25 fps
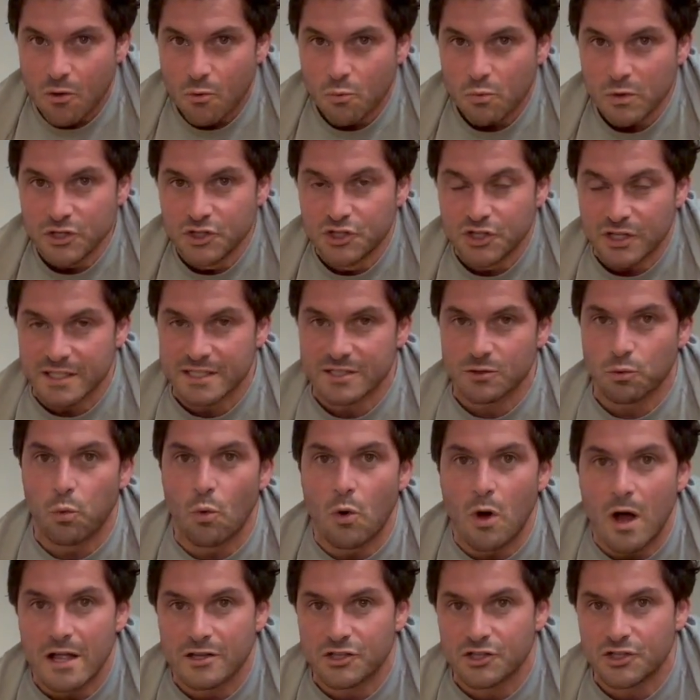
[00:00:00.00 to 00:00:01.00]
We just
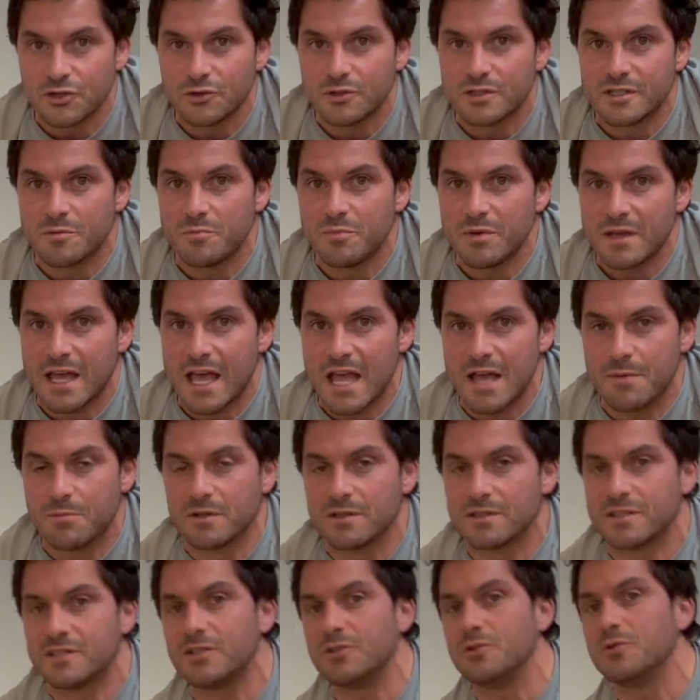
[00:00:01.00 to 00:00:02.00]
want you to be
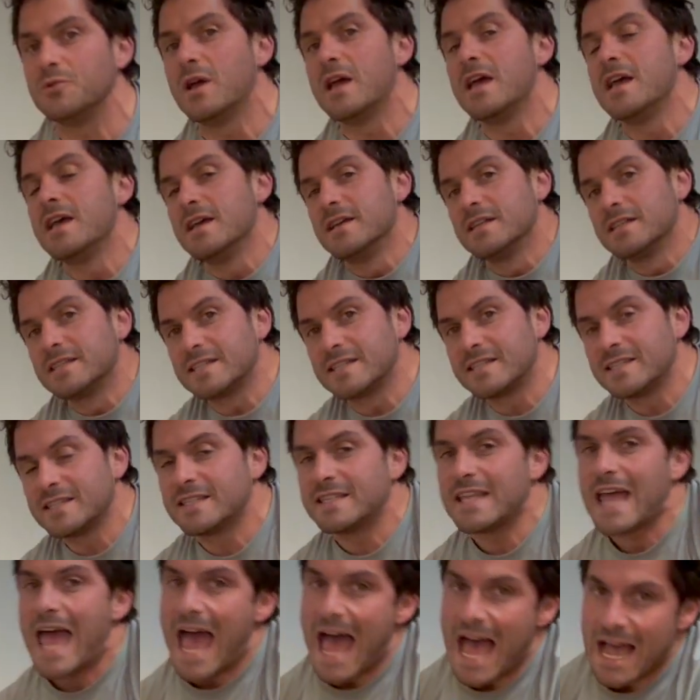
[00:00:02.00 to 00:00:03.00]
able to
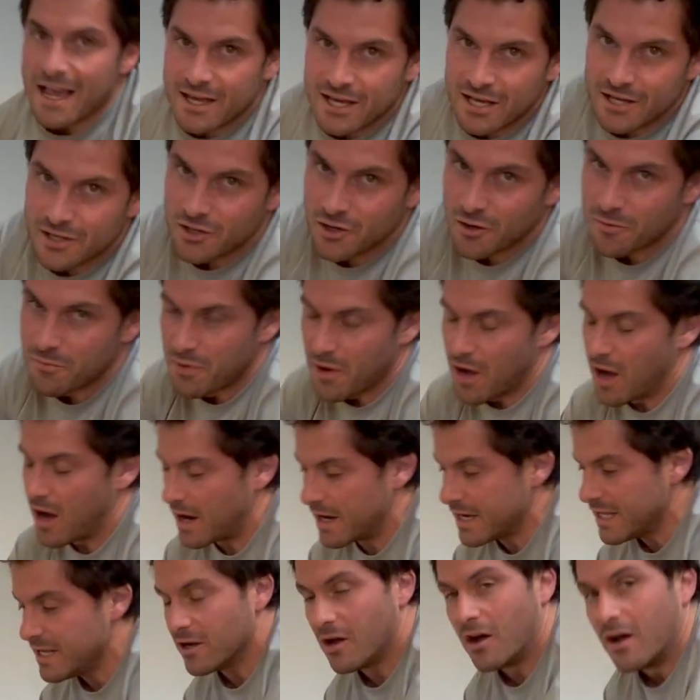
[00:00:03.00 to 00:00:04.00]
stack your
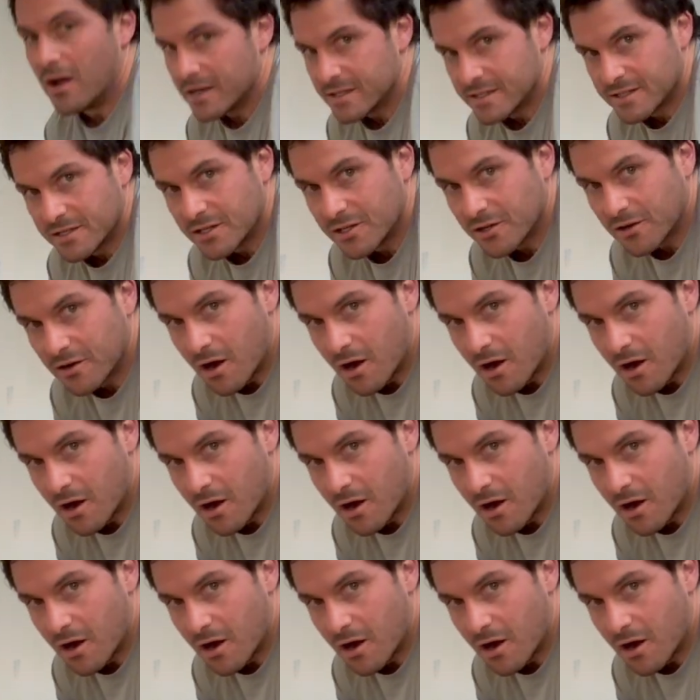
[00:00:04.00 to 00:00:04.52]
body onto your